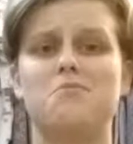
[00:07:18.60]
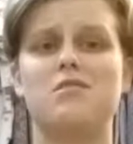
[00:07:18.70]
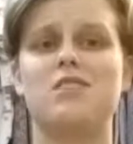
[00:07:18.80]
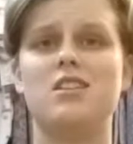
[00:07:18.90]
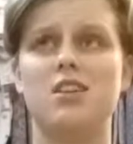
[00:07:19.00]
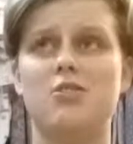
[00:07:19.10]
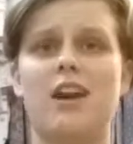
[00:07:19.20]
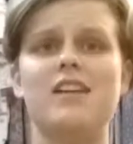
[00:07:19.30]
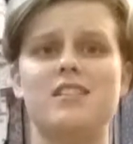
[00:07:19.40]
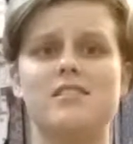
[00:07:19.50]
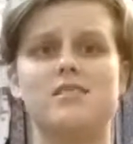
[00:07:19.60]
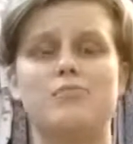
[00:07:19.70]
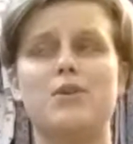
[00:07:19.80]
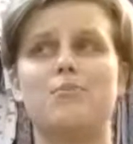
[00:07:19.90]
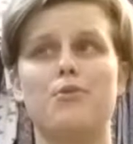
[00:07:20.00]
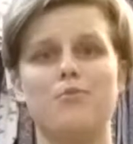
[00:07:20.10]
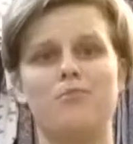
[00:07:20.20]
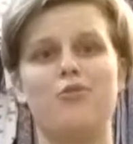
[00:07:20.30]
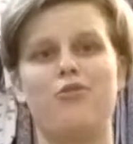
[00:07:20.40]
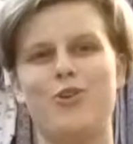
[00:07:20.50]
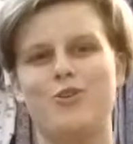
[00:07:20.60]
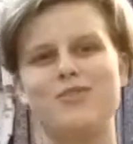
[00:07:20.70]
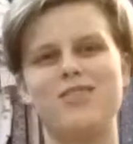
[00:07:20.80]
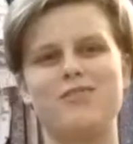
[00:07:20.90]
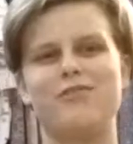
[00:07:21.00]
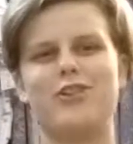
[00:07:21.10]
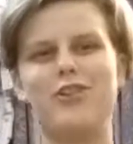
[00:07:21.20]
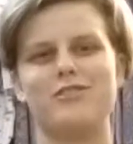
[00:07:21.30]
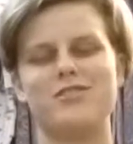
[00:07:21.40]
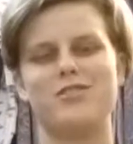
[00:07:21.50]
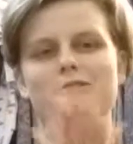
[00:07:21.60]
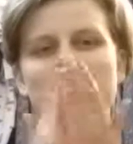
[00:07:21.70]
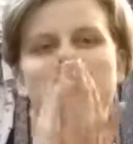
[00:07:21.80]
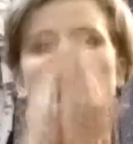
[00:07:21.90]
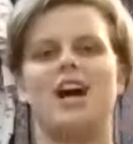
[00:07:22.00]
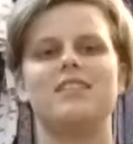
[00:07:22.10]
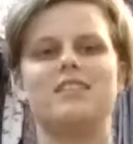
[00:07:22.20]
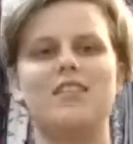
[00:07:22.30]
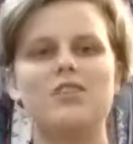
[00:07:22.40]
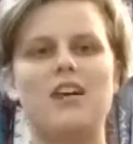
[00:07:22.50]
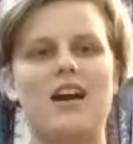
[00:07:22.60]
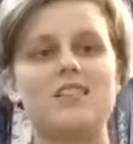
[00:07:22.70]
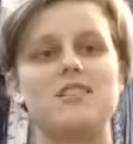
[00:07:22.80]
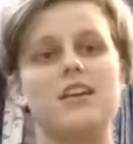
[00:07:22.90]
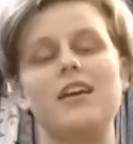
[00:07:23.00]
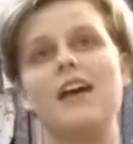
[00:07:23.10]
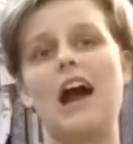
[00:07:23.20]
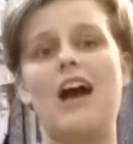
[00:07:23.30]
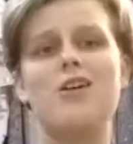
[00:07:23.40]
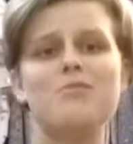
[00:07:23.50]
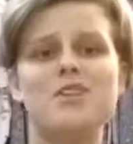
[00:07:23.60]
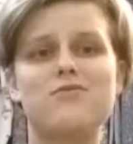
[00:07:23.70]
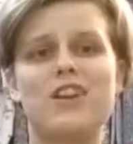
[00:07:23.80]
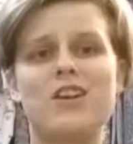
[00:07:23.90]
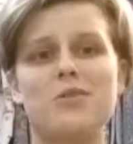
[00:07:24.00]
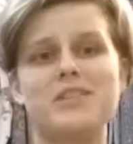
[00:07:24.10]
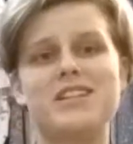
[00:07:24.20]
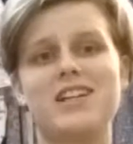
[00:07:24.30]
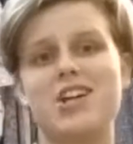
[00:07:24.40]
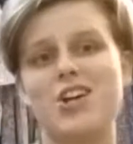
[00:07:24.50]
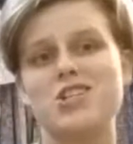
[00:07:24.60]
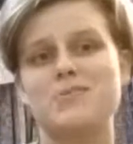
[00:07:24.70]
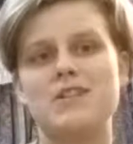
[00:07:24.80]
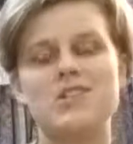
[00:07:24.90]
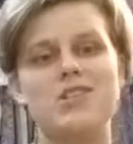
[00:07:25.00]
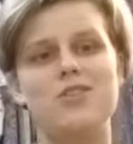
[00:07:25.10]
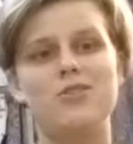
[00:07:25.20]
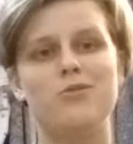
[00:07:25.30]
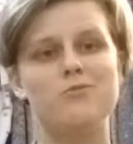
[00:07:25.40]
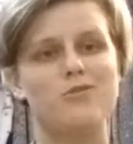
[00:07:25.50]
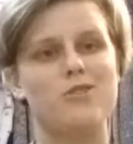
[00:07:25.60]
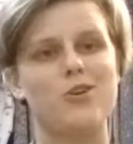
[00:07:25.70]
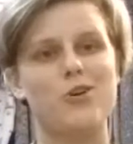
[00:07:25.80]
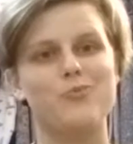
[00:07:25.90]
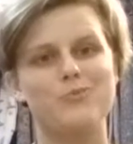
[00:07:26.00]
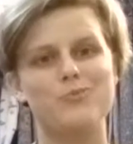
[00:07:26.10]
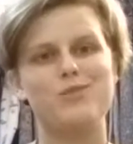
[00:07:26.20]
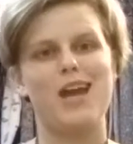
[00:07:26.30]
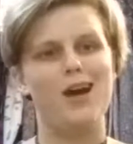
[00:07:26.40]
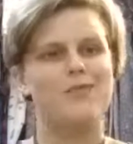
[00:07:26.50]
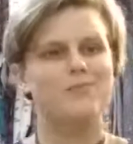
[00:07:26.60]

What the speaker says: See the greatness in people before you see the flaws. So, love you guys. I hope this video was an encouragement to you. So, yeah.